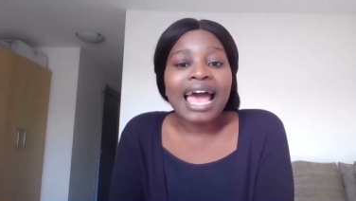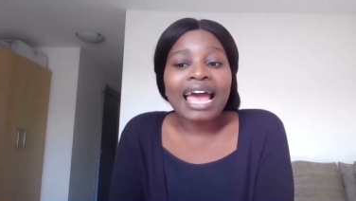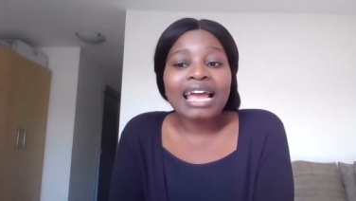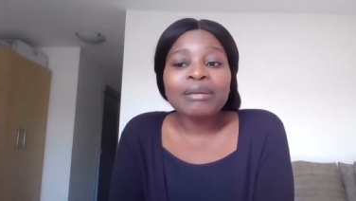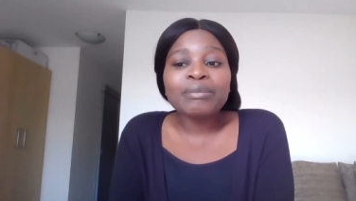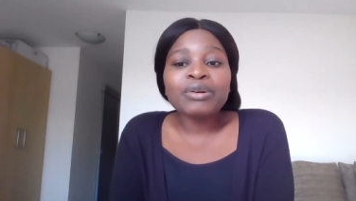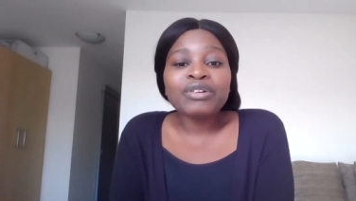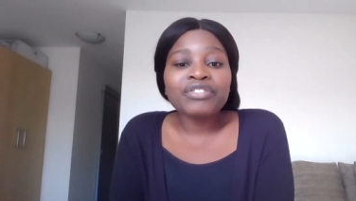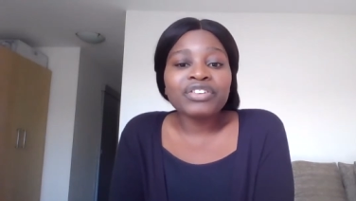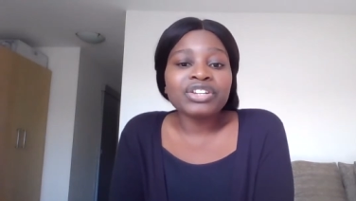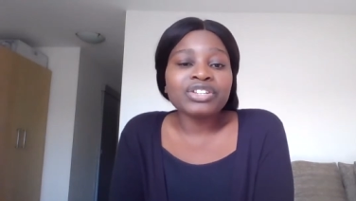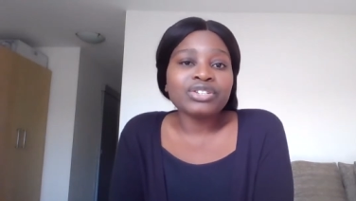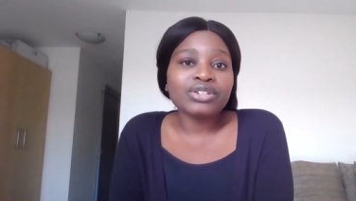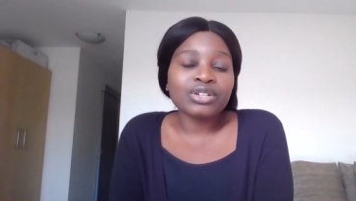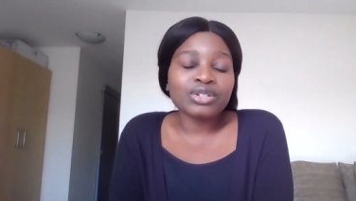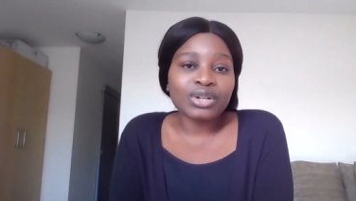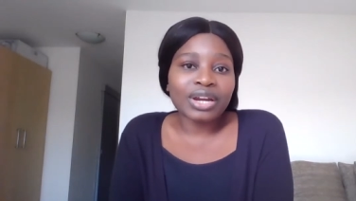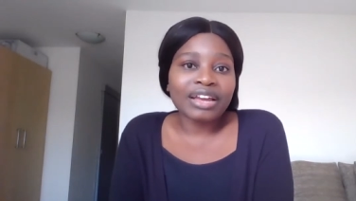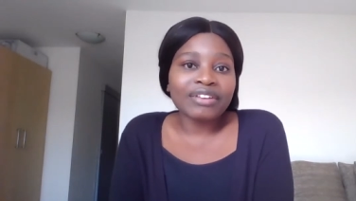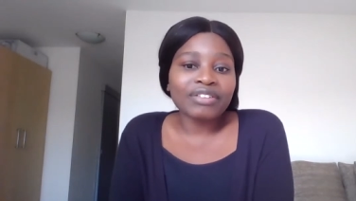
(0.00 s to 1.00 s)
and
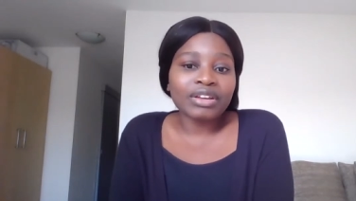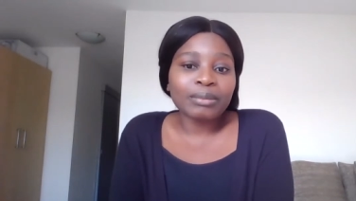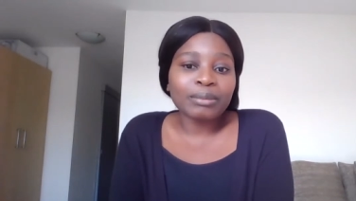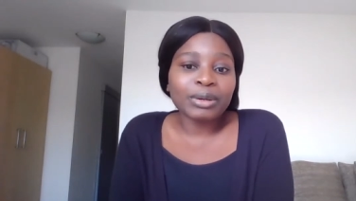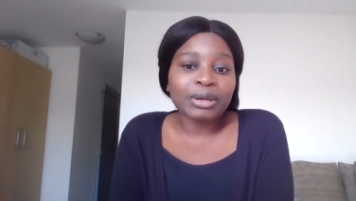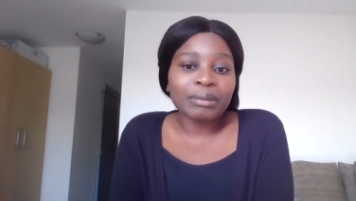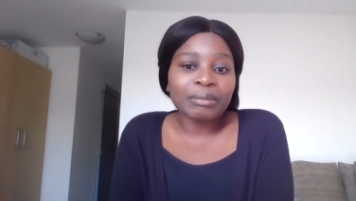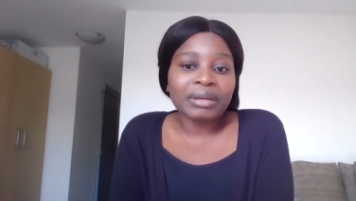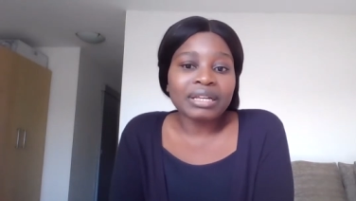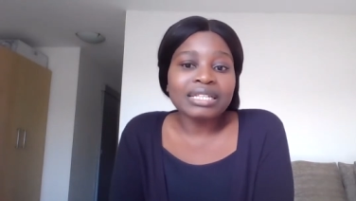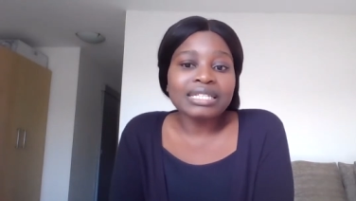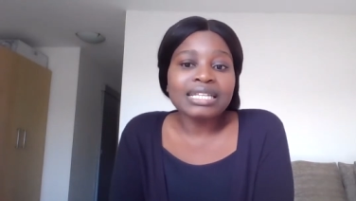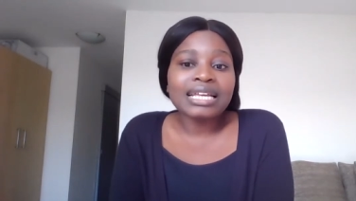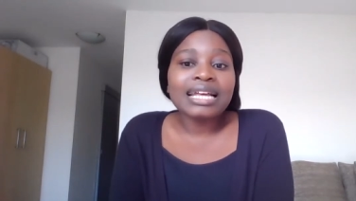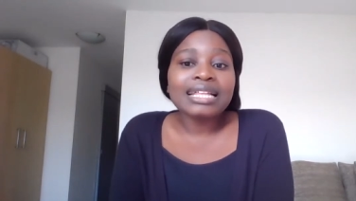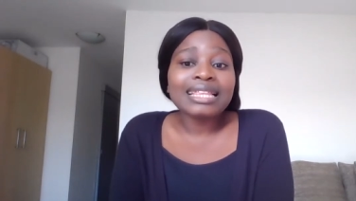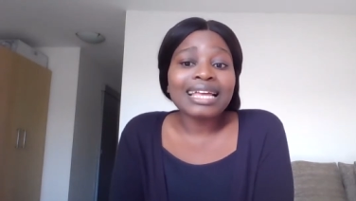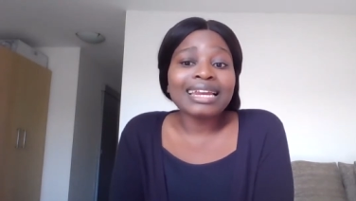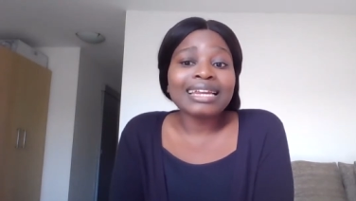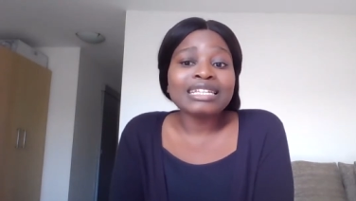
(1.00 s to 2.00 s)
professional driving permits
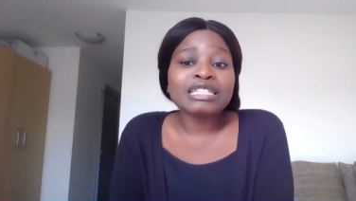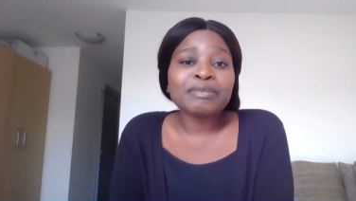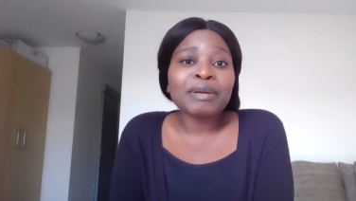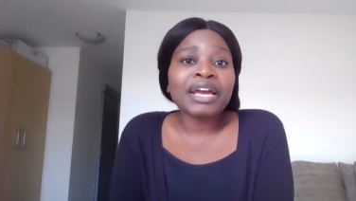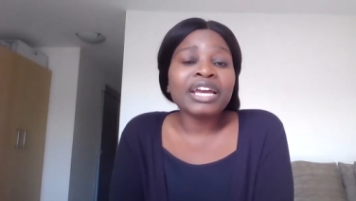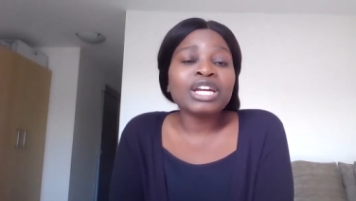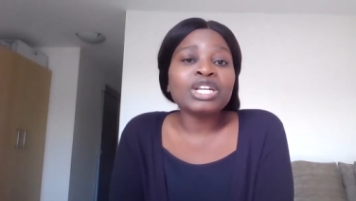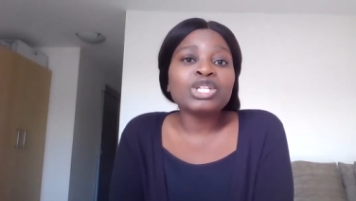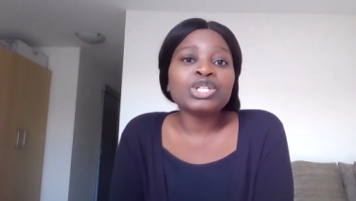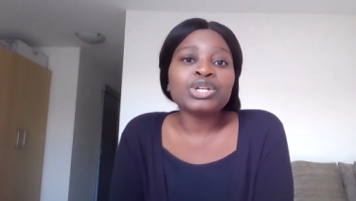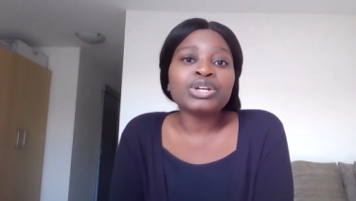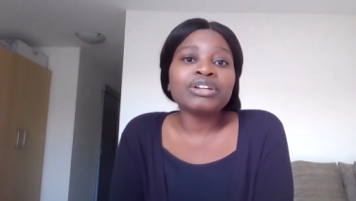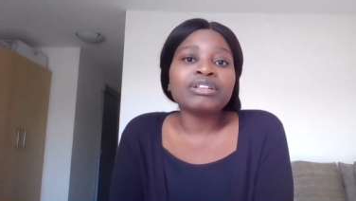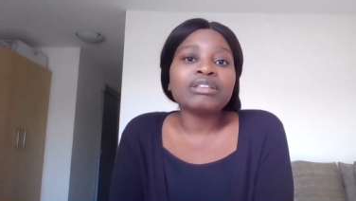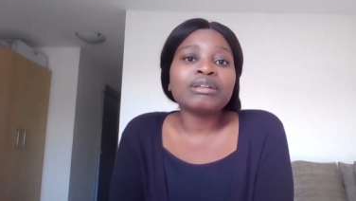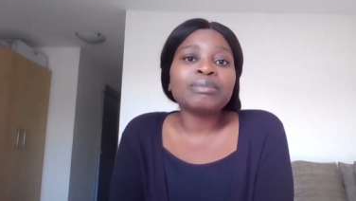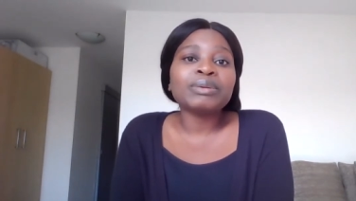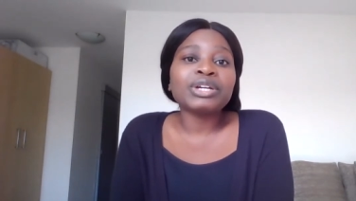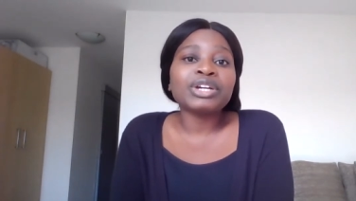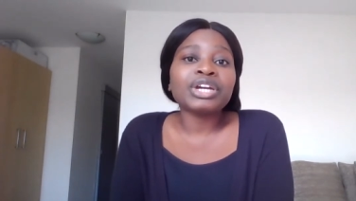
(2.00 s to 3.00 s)
that expired
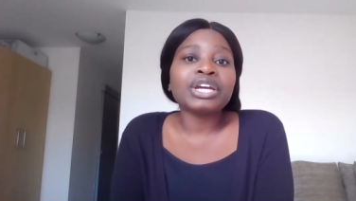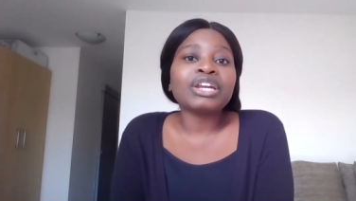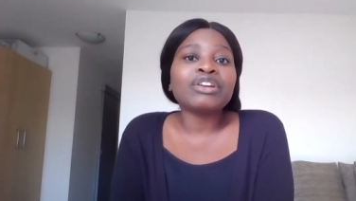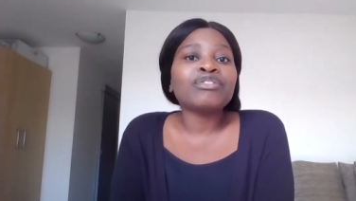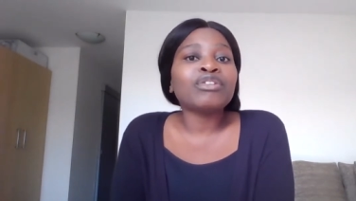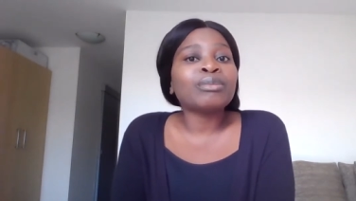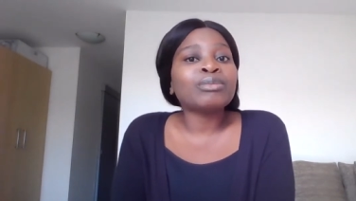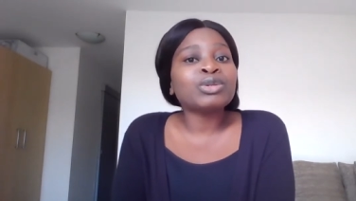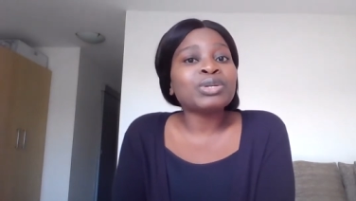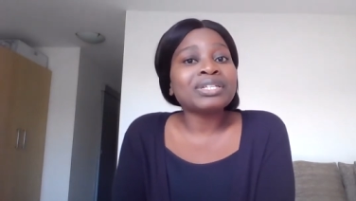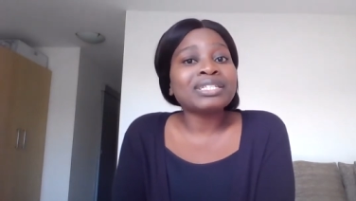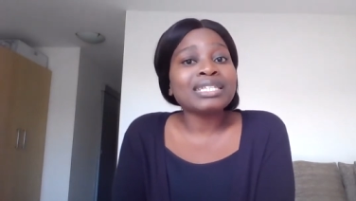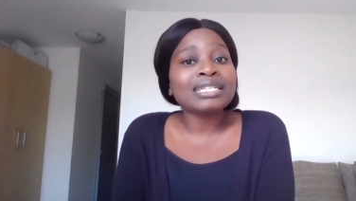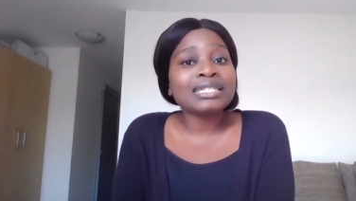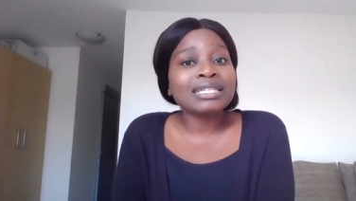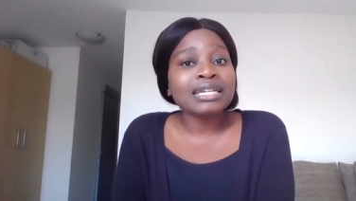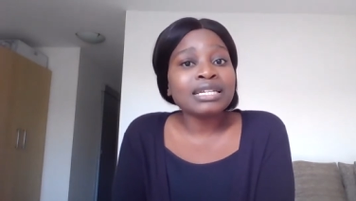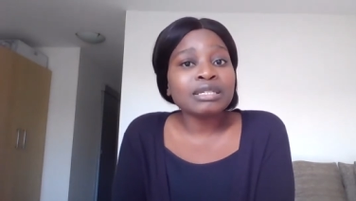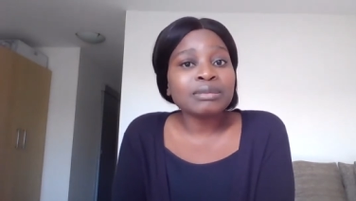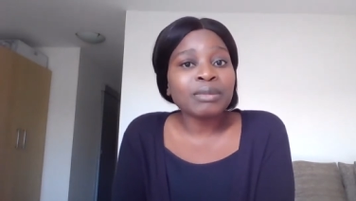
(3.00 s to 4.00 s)
during the period from
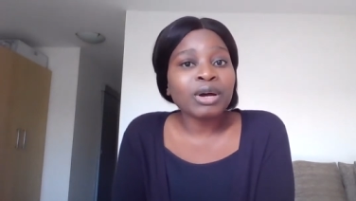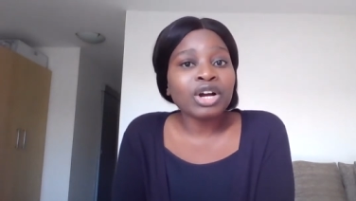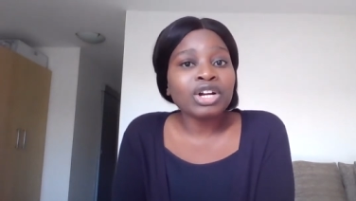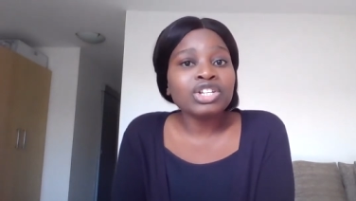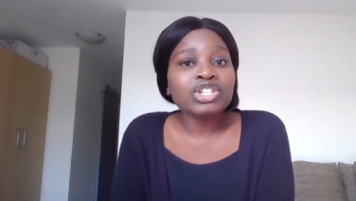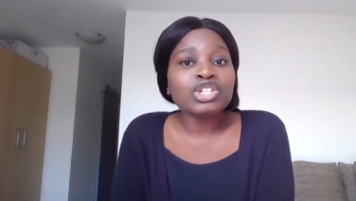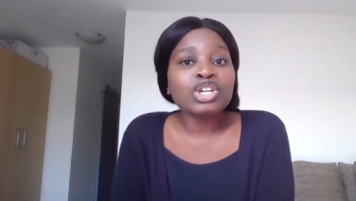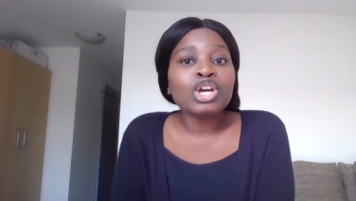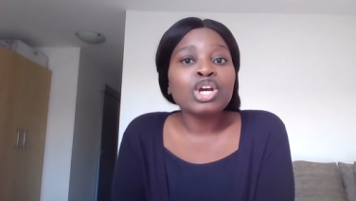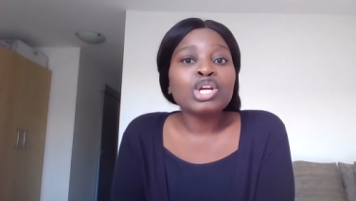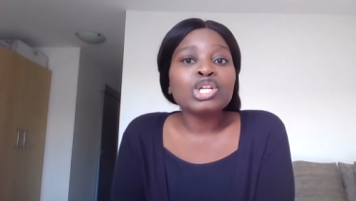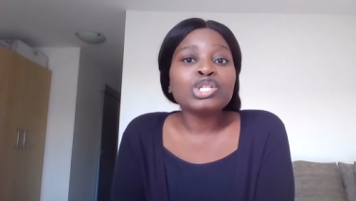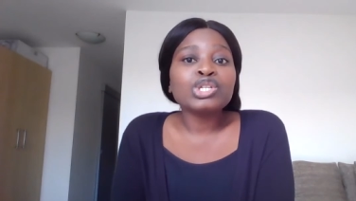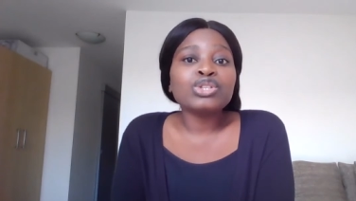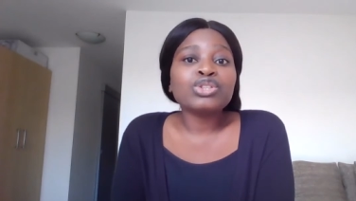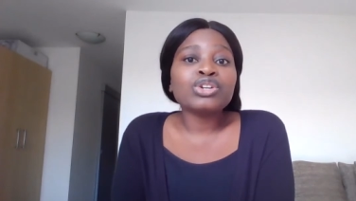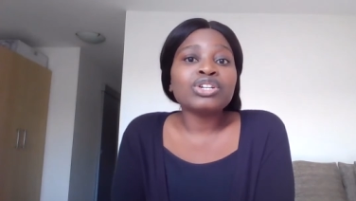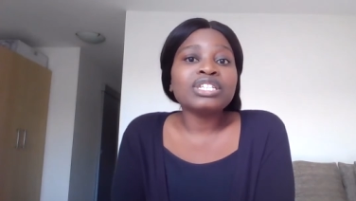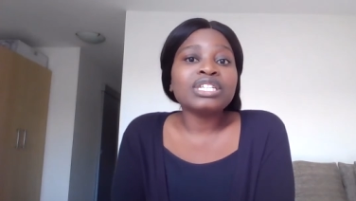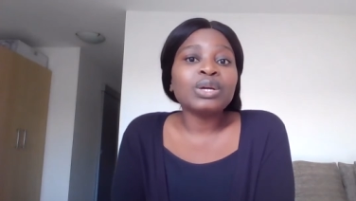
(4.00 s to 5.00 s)
26 March
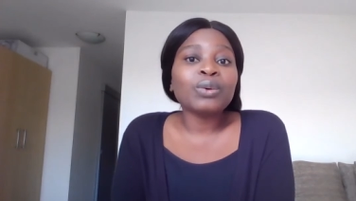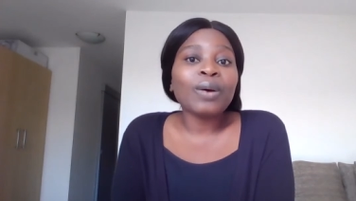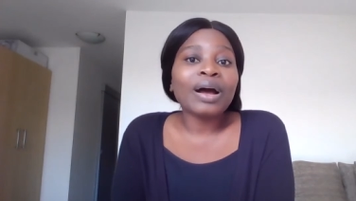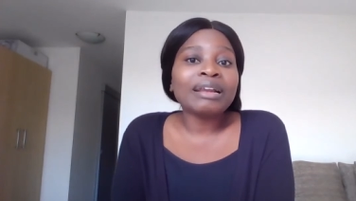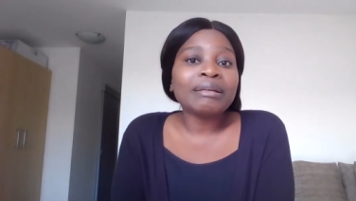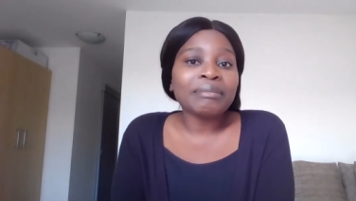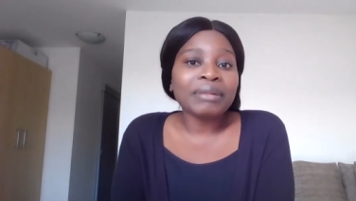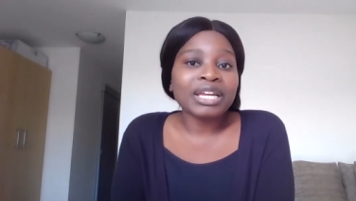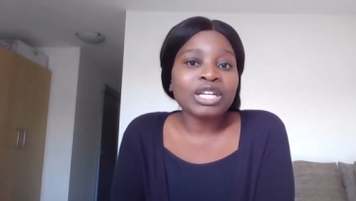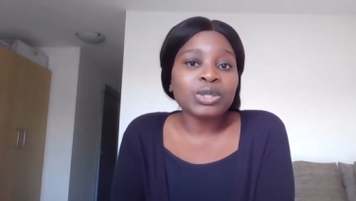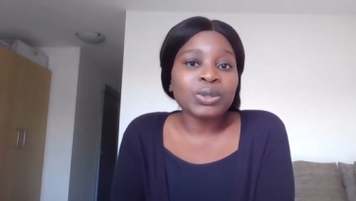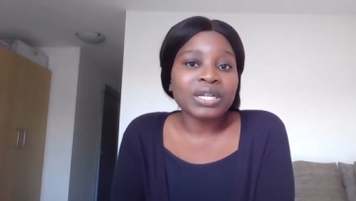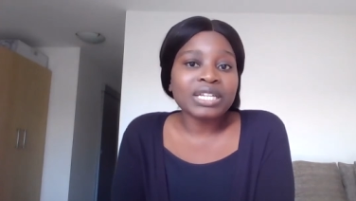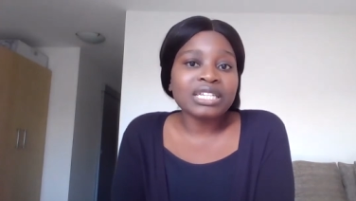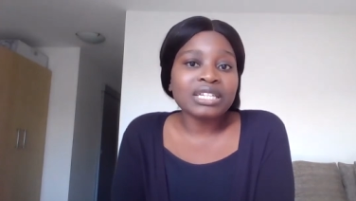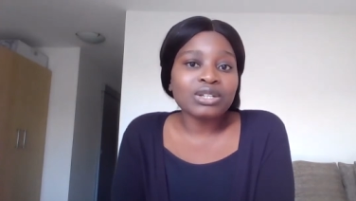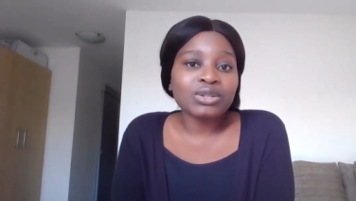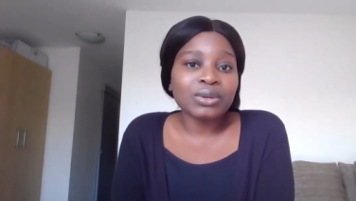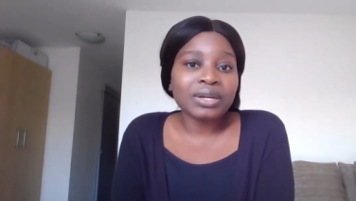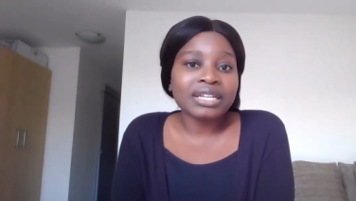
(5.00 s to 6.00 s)
to 31 May
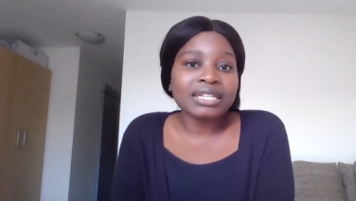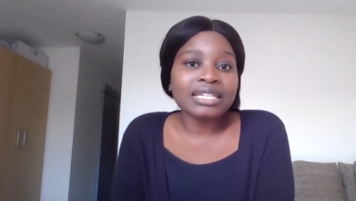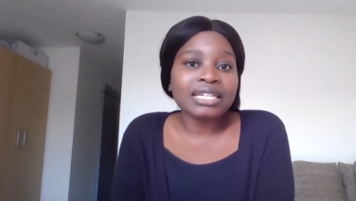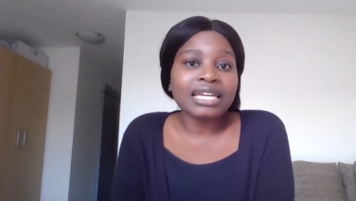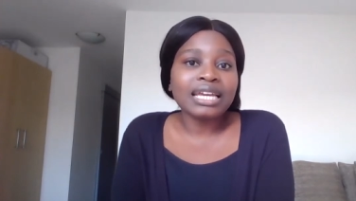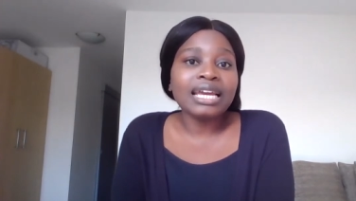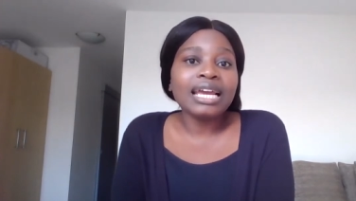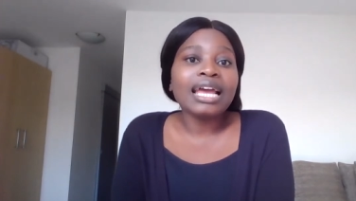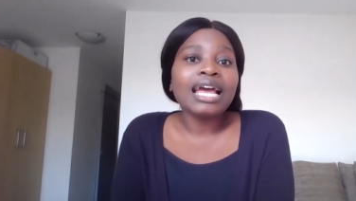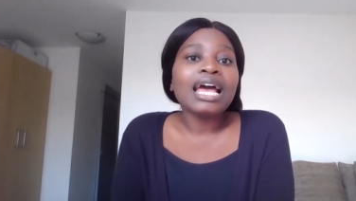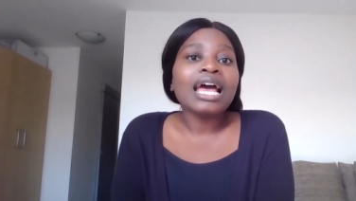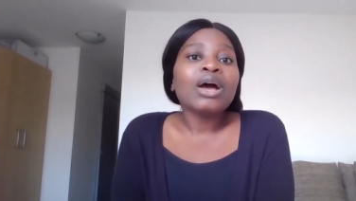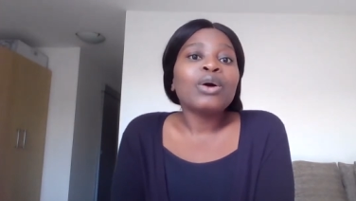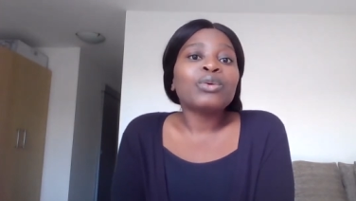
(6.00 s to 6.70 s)
2020